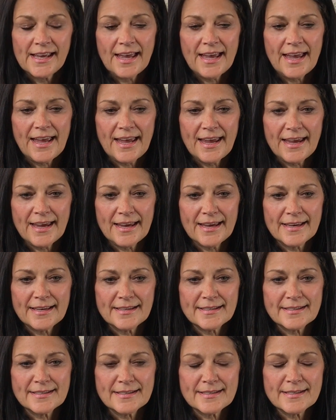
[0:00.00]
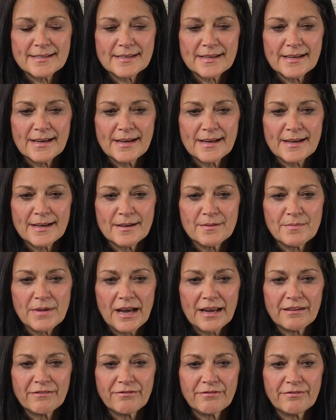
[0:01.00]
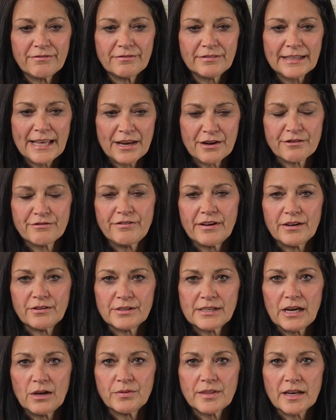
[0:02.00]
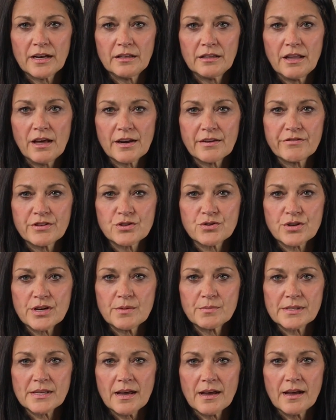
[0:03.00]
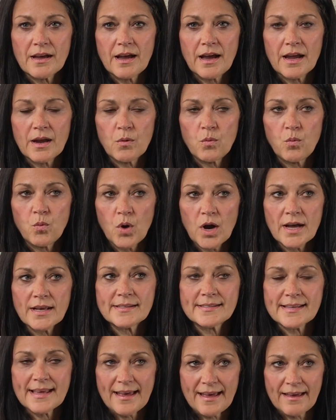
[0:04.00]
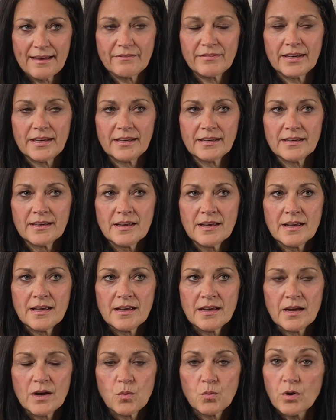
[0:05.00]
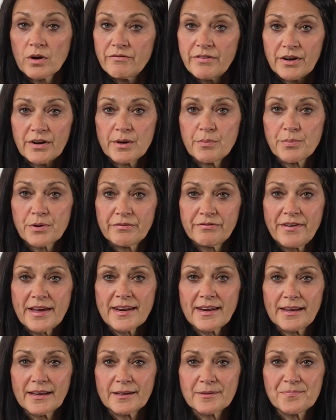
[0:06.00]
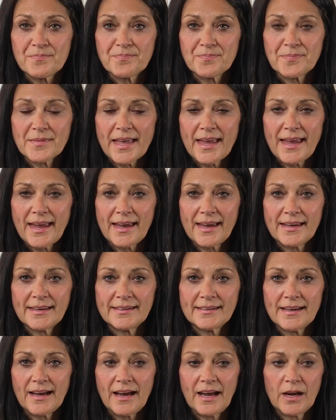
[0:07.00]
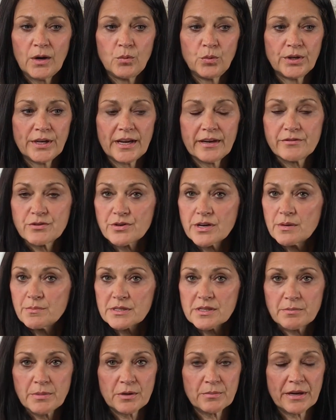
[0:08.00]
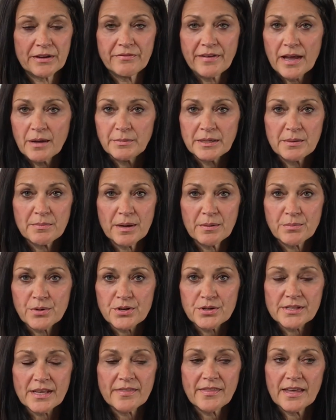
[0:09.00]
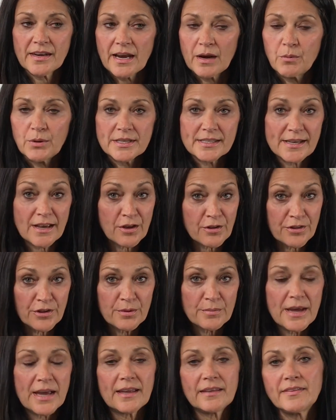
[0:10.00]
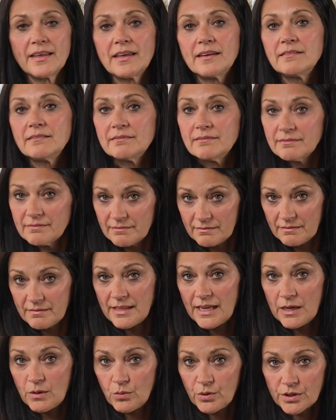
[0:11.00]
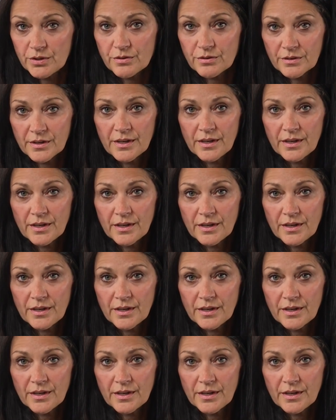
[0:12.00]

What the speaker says: and I later found out that a lot of the dreams I was having were very prophetic. And I would have dreams about my family members, and then I would tell them, and then they would